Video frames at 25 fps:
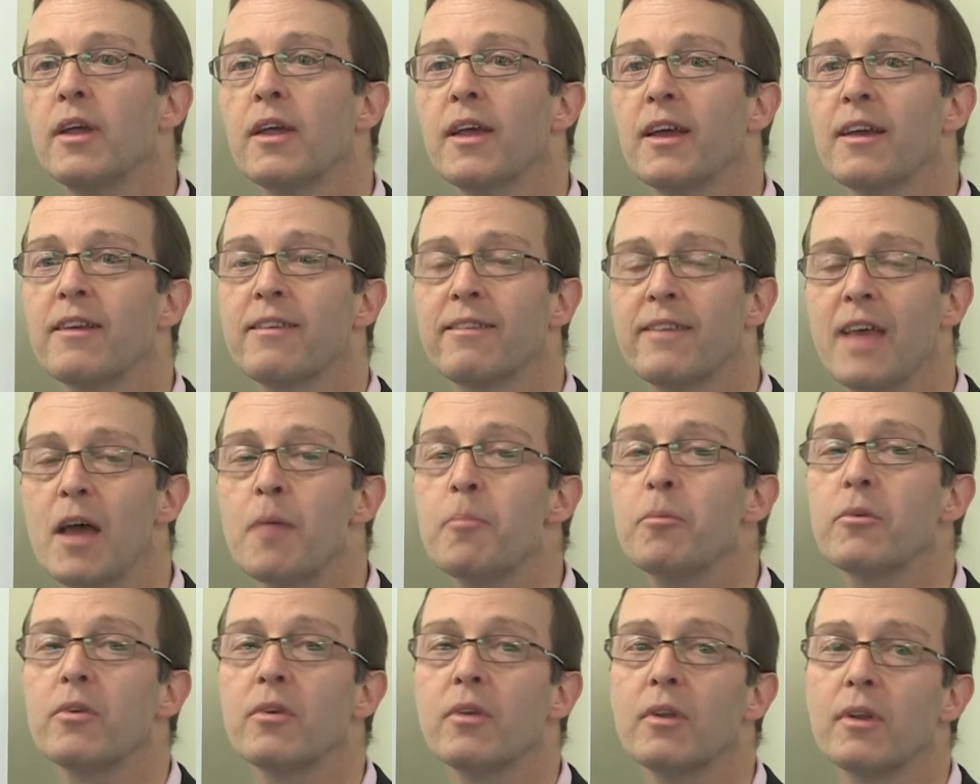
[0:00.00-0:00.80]

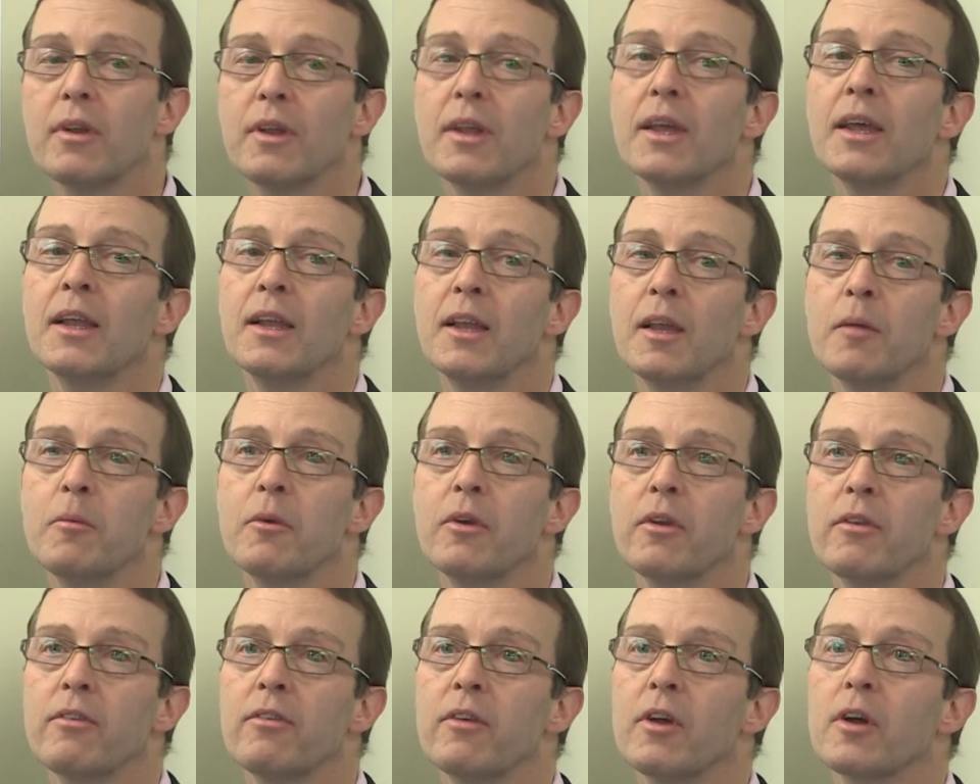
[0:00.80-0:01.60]
except in
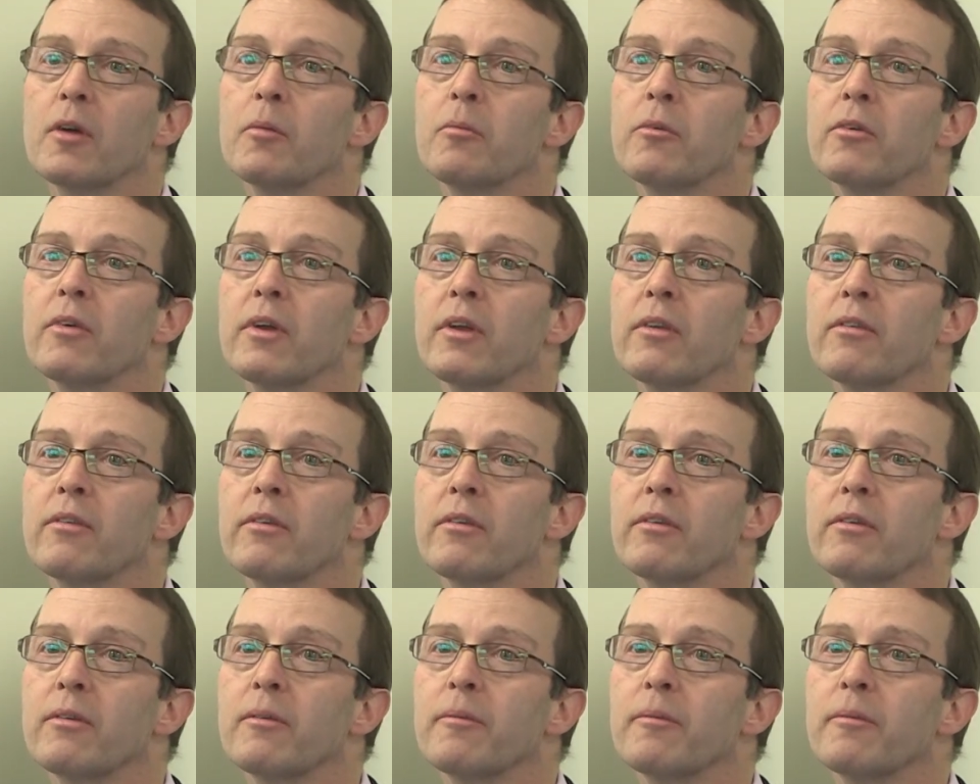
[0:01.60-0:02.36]
limited circumstances.